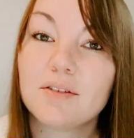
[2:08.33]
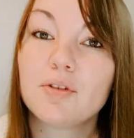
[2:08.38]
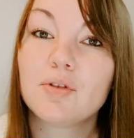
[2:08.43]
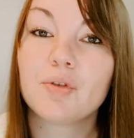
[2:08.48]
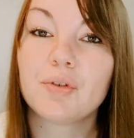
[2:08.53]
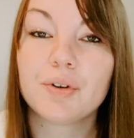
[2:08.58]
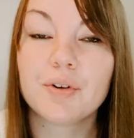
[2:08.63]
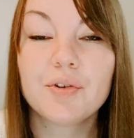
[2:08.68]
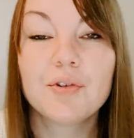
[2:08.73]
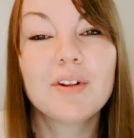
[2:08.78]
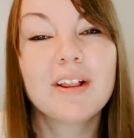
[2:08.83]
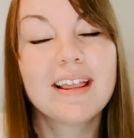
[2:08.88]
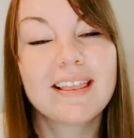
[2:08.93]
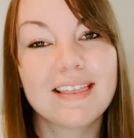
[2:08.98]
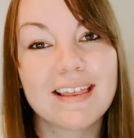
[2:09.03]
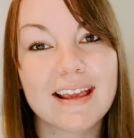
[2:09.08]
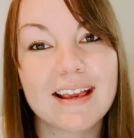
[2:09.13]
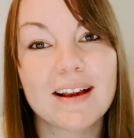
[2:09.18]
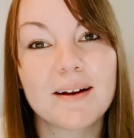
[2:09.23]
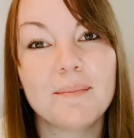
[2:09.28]
Truly
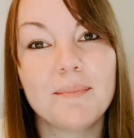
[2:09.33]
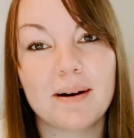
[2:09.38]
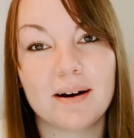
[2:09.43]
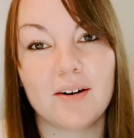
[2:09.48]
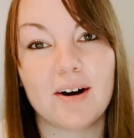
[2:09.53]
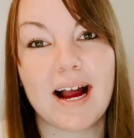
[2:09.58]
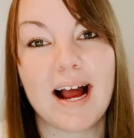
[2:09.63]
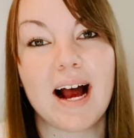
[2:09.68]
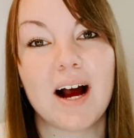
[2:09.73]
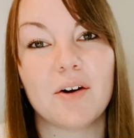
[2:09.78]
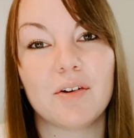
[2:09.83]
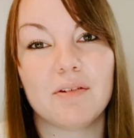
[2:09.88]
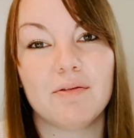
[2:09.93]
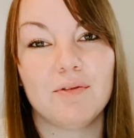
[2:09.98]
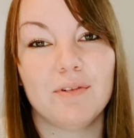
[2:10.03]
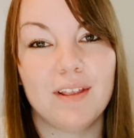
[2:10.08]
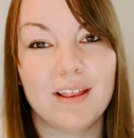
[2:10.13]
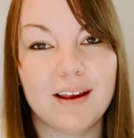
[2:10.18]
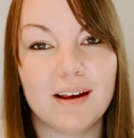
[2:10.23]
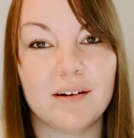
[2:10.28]
think about how you
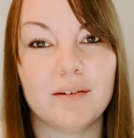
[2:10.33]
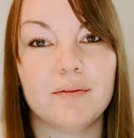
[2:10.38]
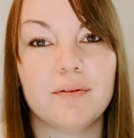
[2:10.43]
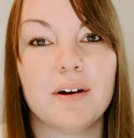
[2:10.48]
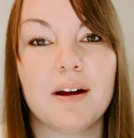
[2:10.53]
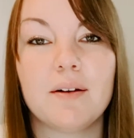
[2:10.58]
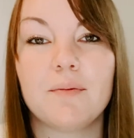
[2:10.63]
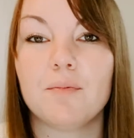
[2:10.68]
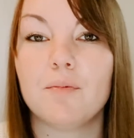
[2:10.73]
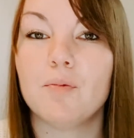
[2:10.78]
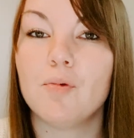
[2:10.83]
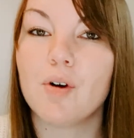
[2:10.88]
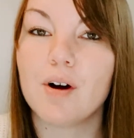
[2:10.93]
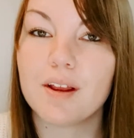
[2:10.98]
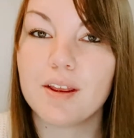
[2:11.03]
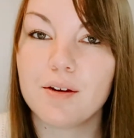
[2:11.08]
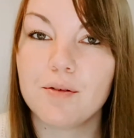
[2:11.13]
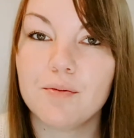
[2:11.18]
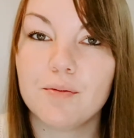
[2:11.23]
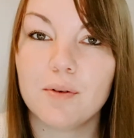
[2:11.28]
live and what
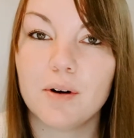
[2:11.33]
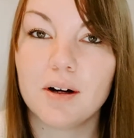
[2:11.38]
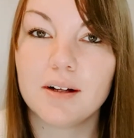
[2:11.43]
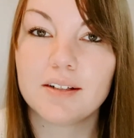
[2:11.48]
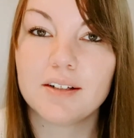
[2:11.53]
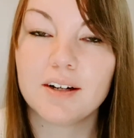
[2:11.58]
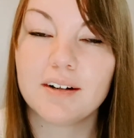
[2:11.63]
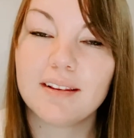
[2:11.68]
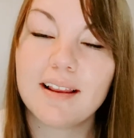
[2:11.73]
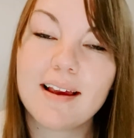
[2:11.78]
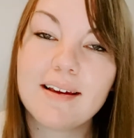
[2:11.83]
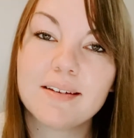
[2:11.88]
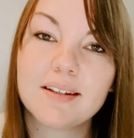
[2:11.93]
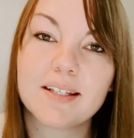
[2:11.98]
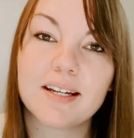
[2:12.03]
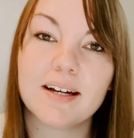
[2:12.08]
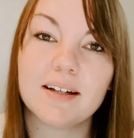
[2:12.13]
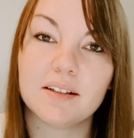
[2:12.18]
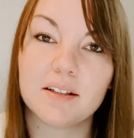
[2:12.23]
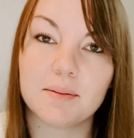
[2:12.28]
you want your
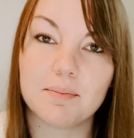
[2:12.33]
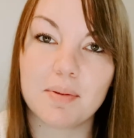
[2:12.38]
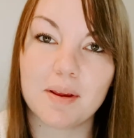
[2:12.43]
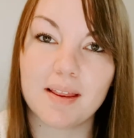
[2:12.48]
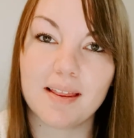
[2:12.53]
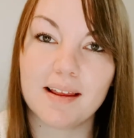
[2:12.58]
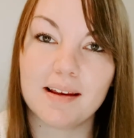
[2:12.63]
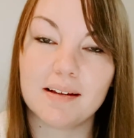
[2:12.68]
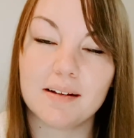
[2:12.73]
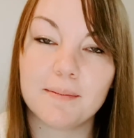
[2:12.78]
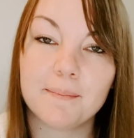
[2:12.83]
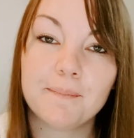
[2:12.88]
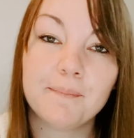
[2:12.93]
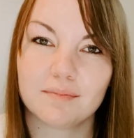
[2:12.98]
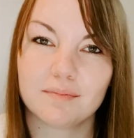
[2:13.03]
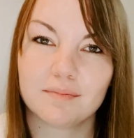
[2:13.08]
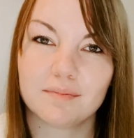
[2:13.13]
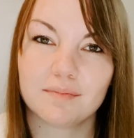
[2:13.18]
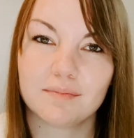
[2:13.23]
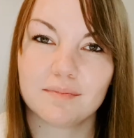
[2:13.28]
lifestyle to be like.
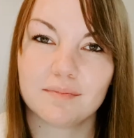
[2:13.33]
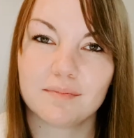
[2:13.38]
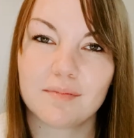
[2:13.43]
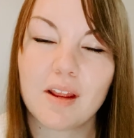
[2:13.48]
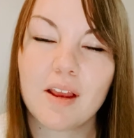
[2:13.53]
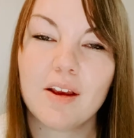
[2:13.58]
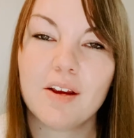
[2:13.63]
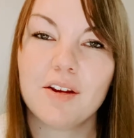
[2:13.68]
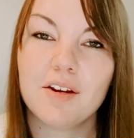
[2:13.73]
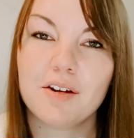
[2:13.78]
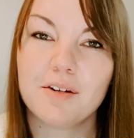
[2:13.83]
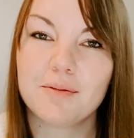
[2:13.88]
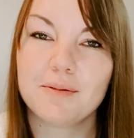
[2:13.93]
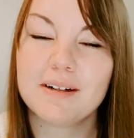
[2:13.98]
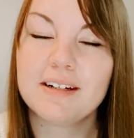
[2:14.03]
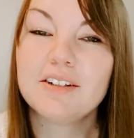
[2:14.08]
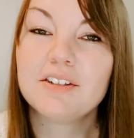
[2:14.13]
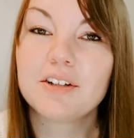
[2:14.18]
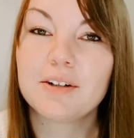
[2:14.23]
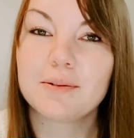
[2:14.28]
Your
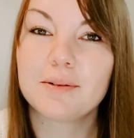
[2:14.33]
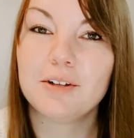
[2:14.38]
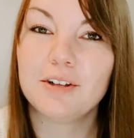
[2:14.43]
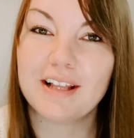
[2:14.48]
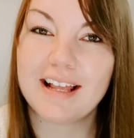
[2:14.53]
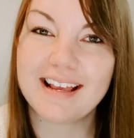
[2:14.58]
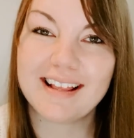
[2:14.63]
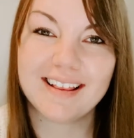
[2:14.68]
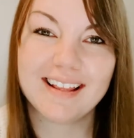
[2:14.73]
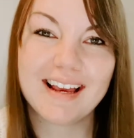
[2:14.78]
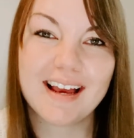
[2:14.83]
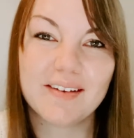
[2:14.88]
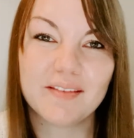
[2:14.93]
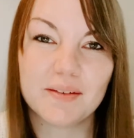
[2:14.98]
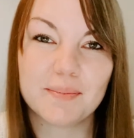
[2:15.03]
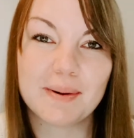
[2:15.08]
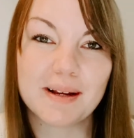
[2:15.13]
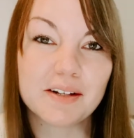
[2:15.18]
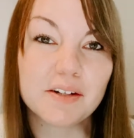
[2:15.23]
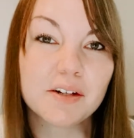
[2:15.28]
realtor will likely have a
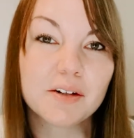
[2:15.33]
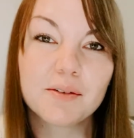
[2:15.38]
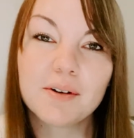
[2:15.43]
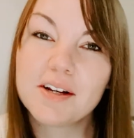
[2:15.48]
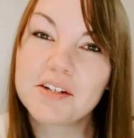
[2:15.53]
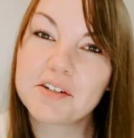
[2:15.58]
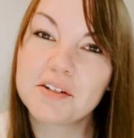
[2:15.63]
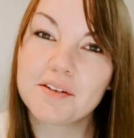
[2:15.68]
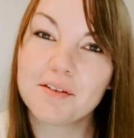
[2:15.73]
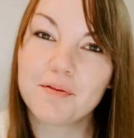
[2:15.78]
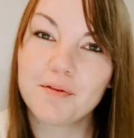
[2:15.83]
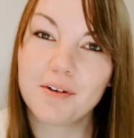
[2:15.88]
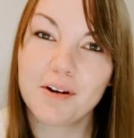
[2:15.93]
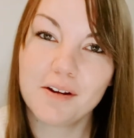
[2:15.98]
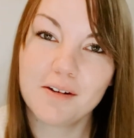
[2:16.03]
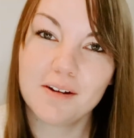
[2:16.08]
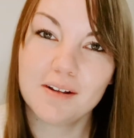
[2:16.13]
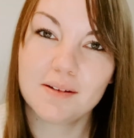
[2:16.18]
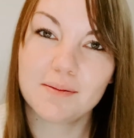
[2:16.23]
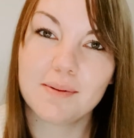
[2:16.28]
bunch of questions for
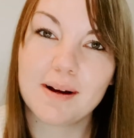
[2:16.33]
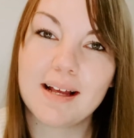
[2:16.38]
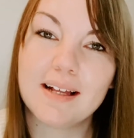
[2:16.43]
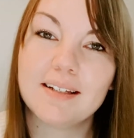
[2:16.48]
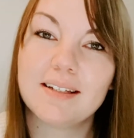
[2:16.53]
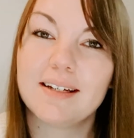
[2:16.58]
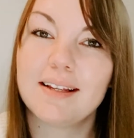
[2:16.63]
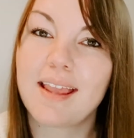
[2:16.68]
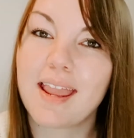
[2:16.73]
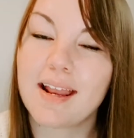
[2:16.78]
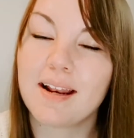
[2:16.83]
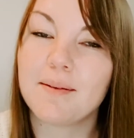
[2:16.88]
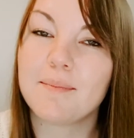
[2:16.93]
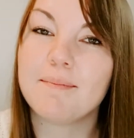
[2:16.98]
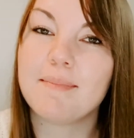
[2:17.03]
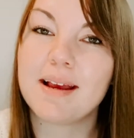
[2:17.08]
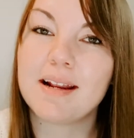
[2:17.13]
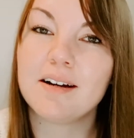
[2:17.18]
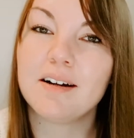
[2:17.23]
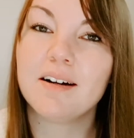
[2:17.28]
you as well to gain
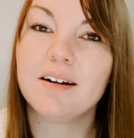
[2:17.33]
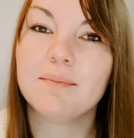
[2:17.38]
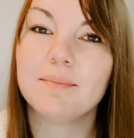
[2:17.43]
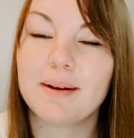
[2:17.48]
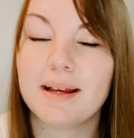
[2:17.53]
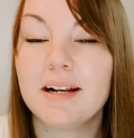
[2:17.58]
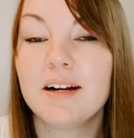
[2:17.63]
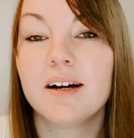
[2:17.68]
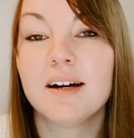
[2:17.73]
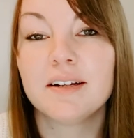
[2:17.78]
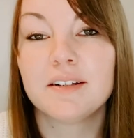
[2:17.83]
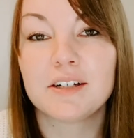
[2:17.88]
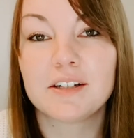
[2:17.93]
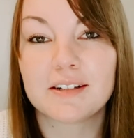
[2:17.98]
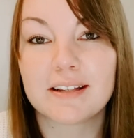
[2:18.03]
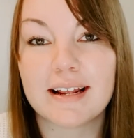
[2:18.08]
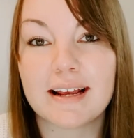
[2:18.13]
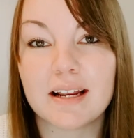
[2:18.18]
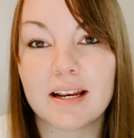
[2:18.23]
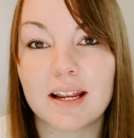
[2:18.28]
a better
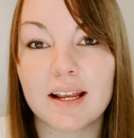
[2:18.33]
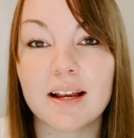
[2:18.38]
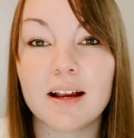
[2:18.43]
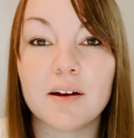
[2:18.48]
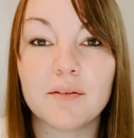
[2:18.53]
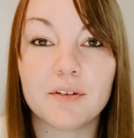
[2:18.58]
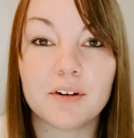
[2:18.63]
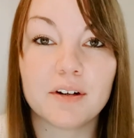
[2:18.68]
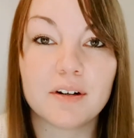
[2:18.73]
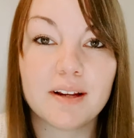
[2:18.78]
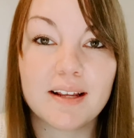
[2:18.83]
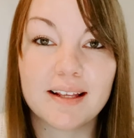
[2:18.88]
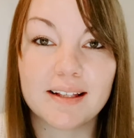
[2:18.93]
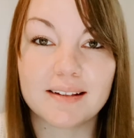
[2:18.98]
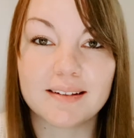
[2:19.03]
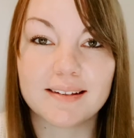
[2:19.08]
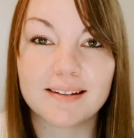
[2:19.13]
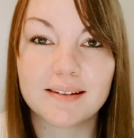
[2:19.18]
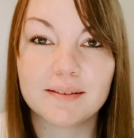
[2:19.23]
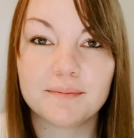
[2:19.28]
understanding of your needs.